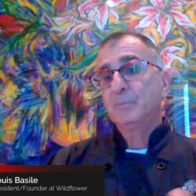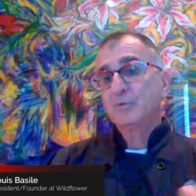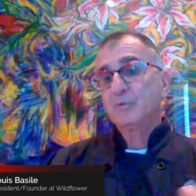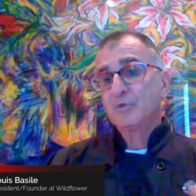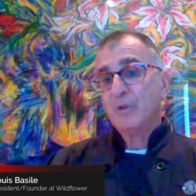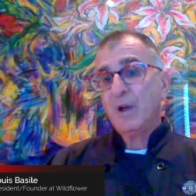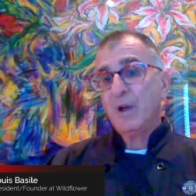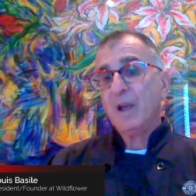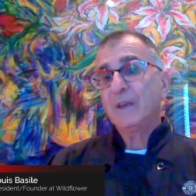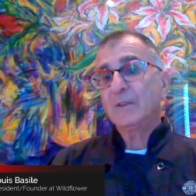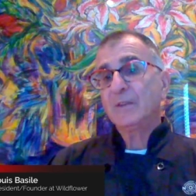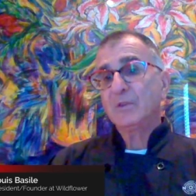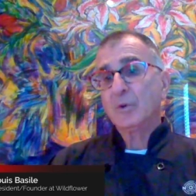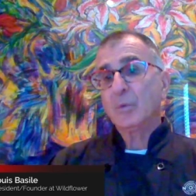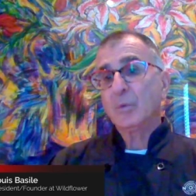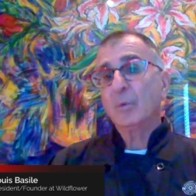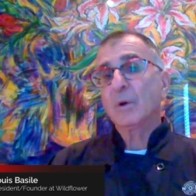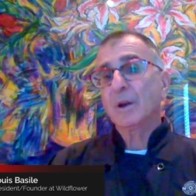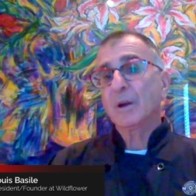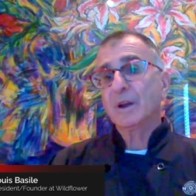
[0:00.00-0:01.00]
trying to
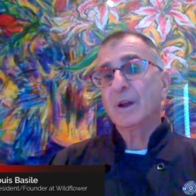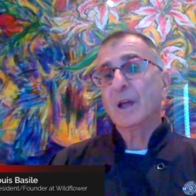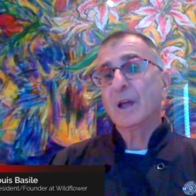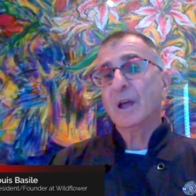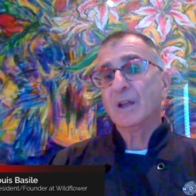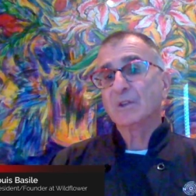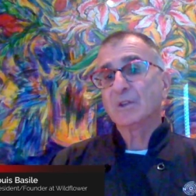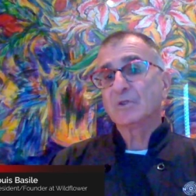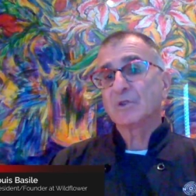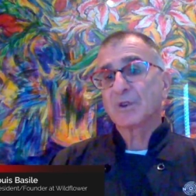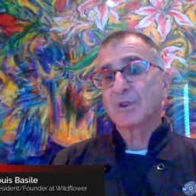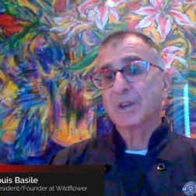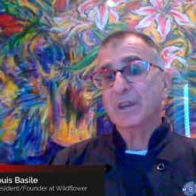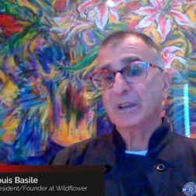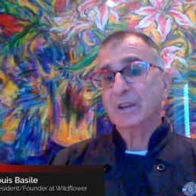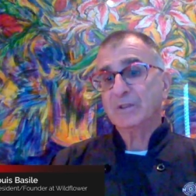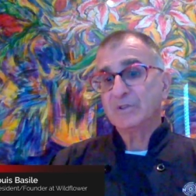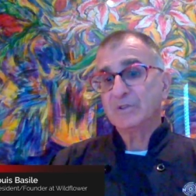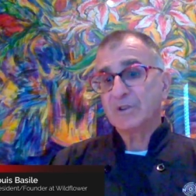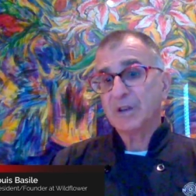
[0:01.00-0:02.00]
organize your
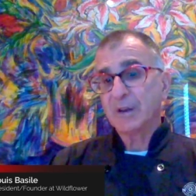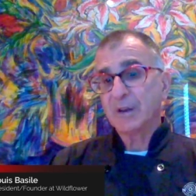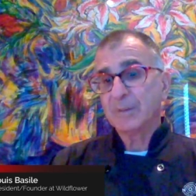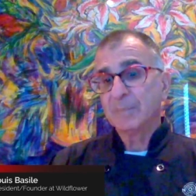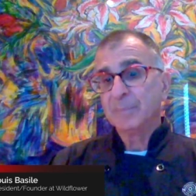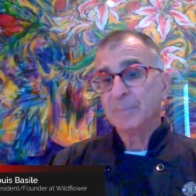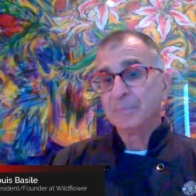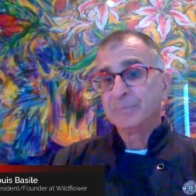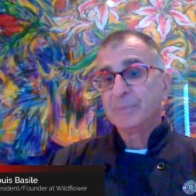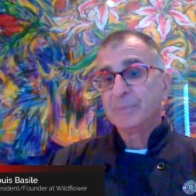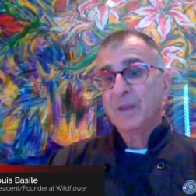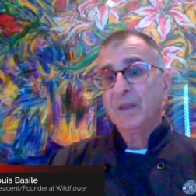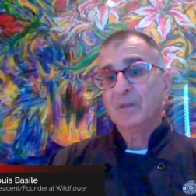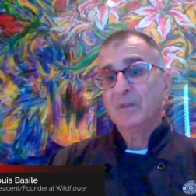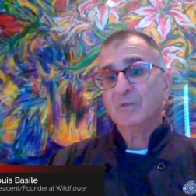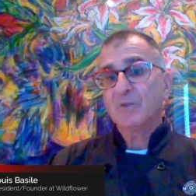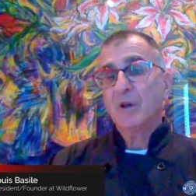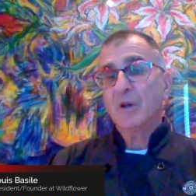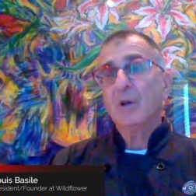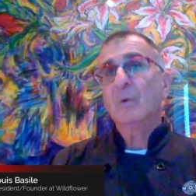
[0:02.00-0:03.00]
kitchen,
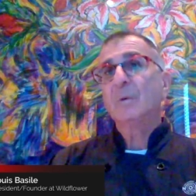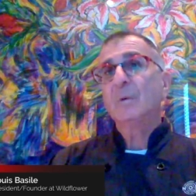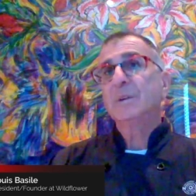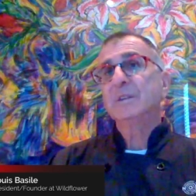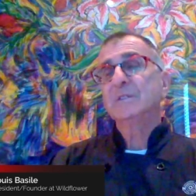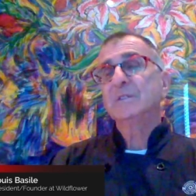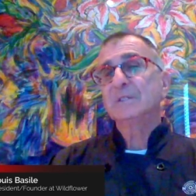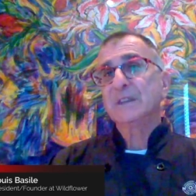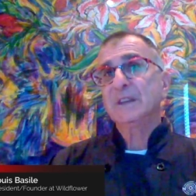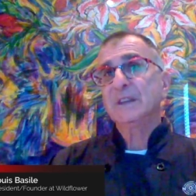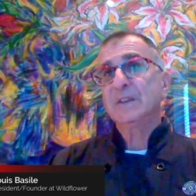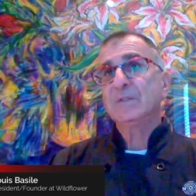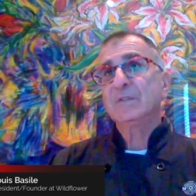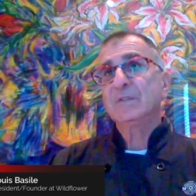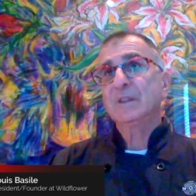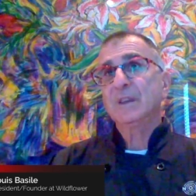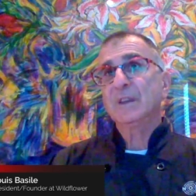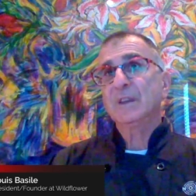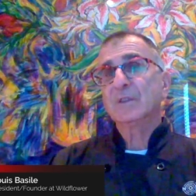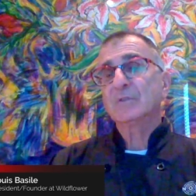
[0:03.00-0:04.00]
it's always
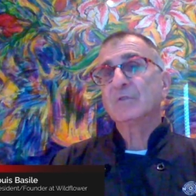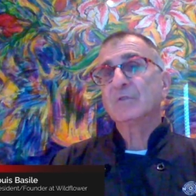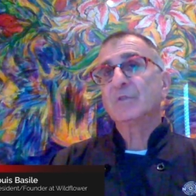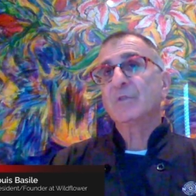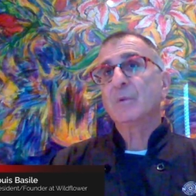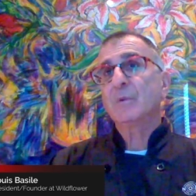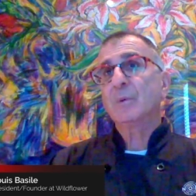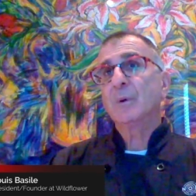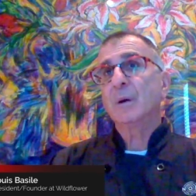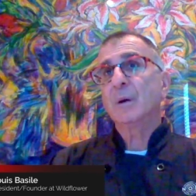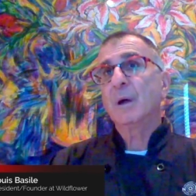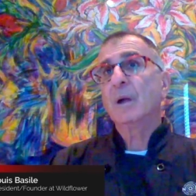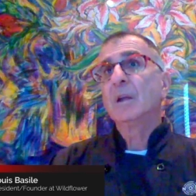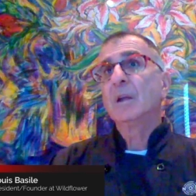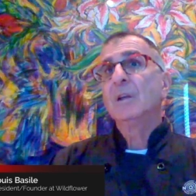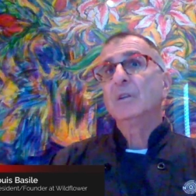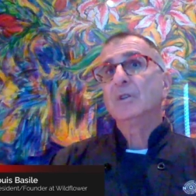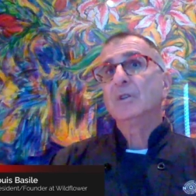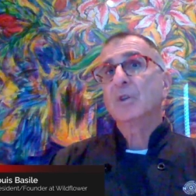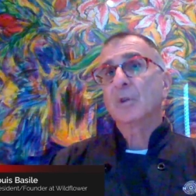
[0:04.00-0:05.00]
easiest
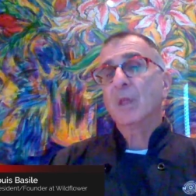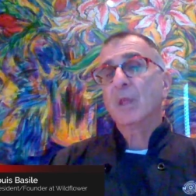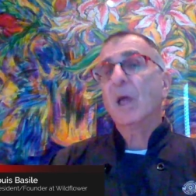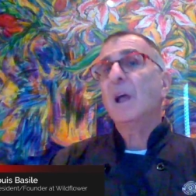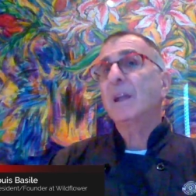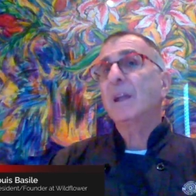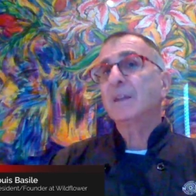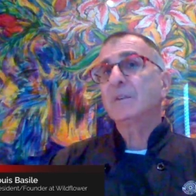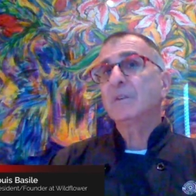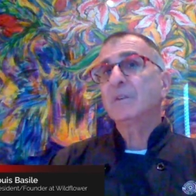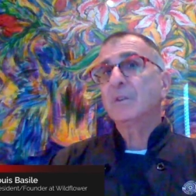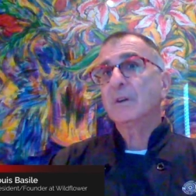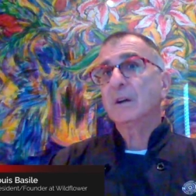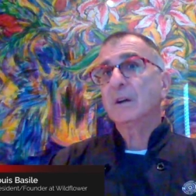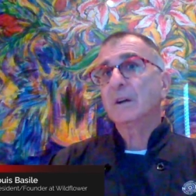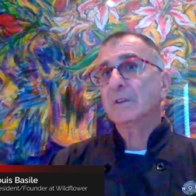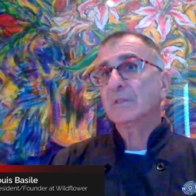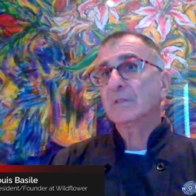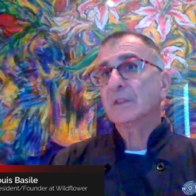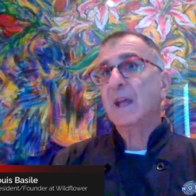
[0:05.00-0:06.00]
for your line
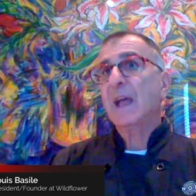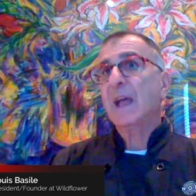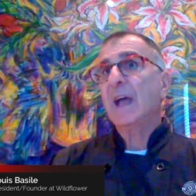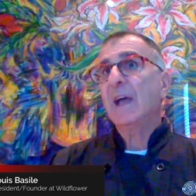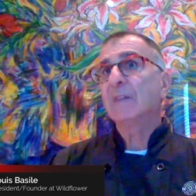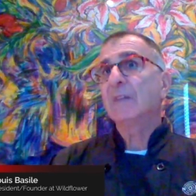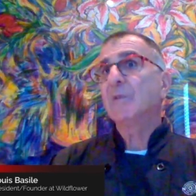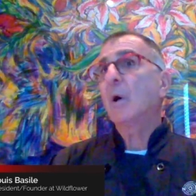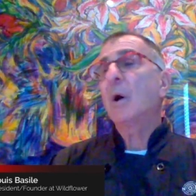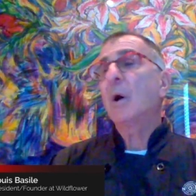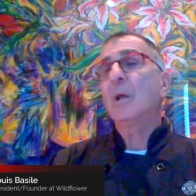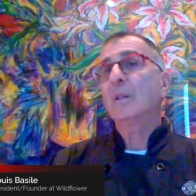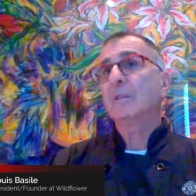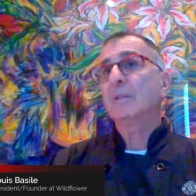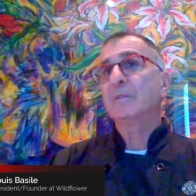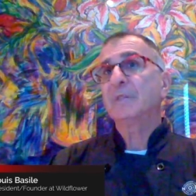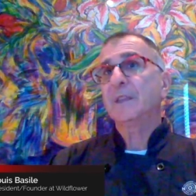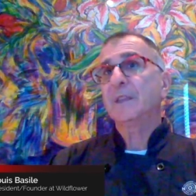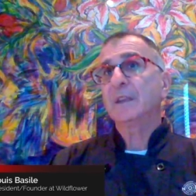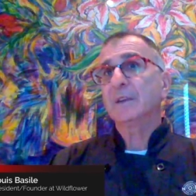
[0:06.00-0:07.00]
cooks to have all
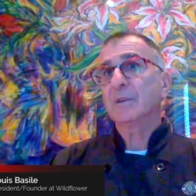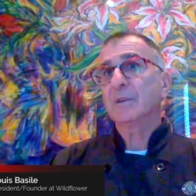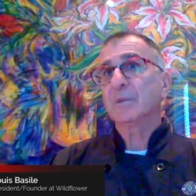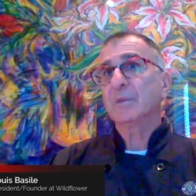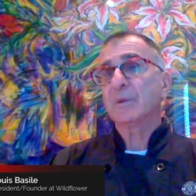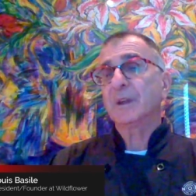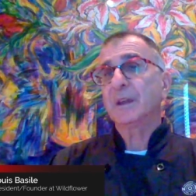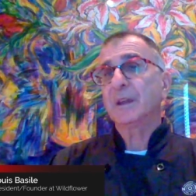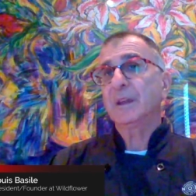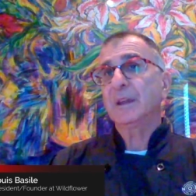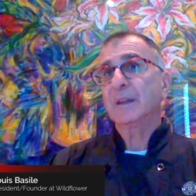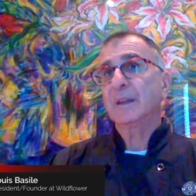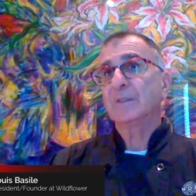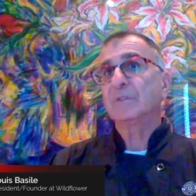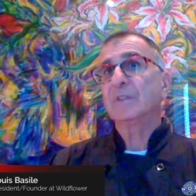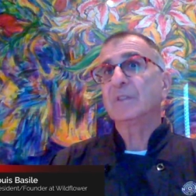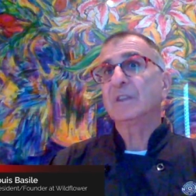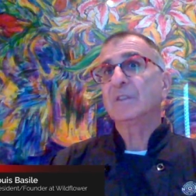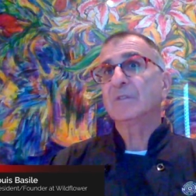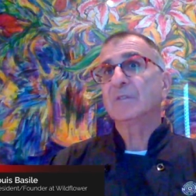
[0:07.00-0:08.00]
of the
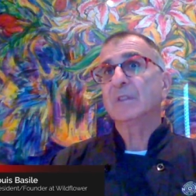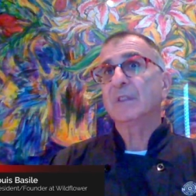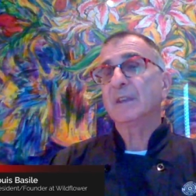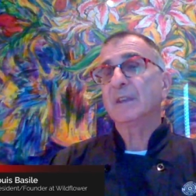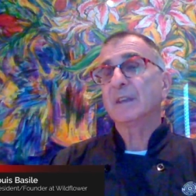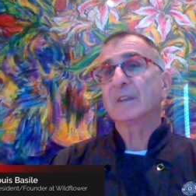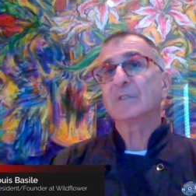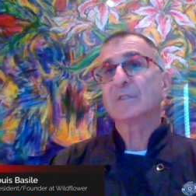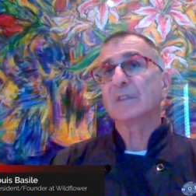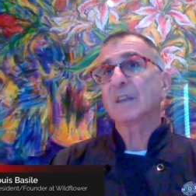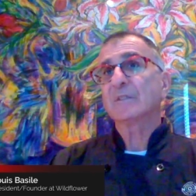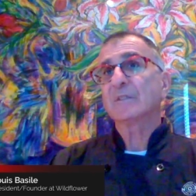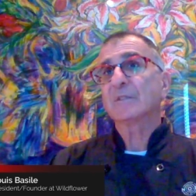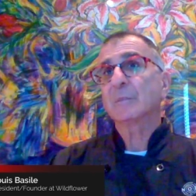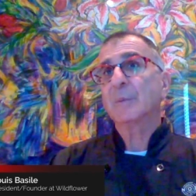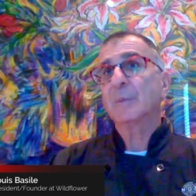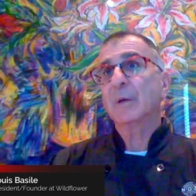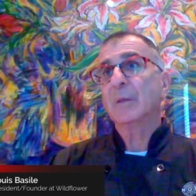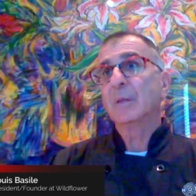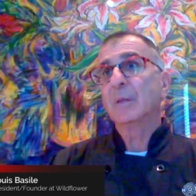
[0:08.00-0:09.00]
ingredients easily
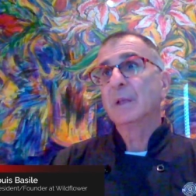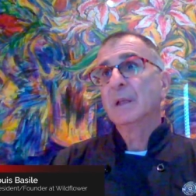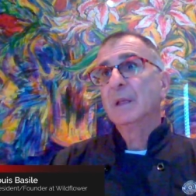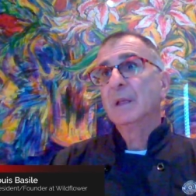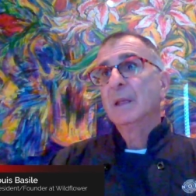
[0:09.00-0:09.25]
accessible.